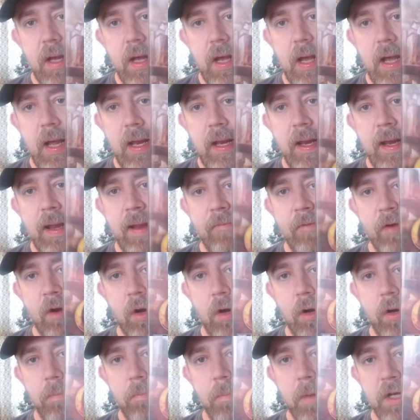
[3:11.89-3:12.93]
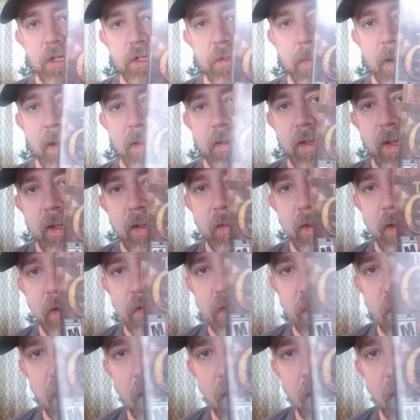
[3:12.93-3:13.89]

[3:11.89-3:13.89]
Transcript: I haven't heard much about that. There's the